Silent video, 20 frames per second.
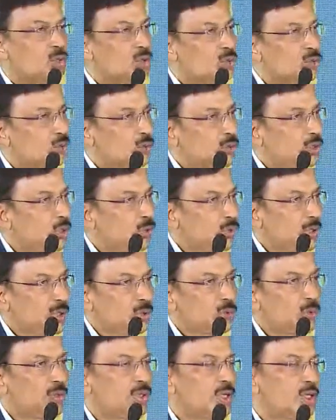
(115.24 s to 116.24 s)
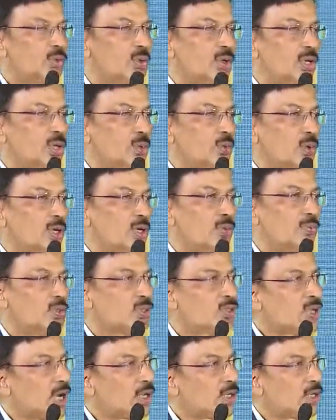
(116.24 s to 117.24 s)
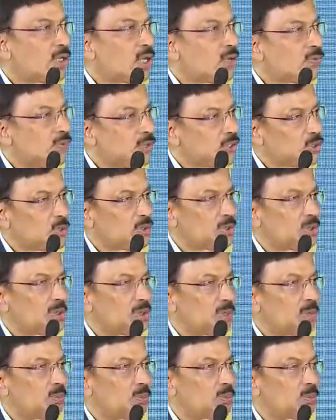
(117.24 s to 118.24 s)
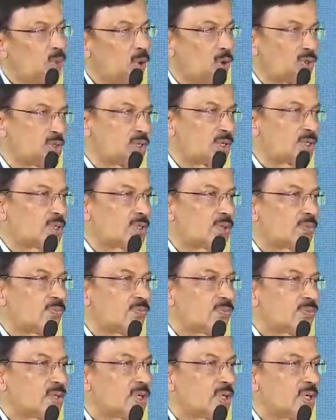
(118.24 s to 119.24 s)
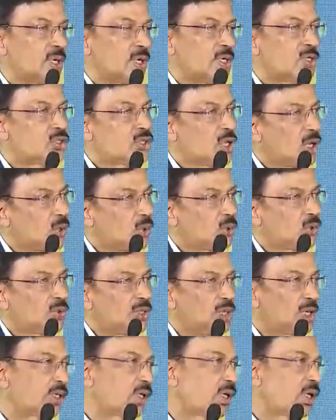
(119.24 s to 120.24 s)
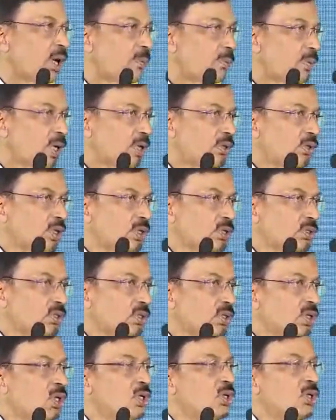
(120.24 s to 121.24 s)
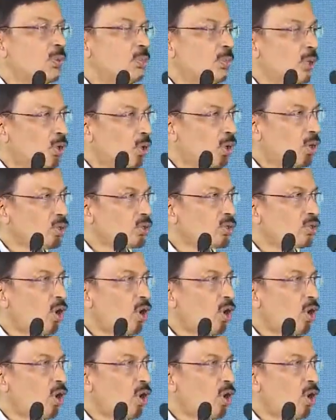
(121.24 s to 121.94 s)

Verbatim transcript: So during twenty twenty-one, we started our first project, Is Chalo Dekhein Apna Desh, because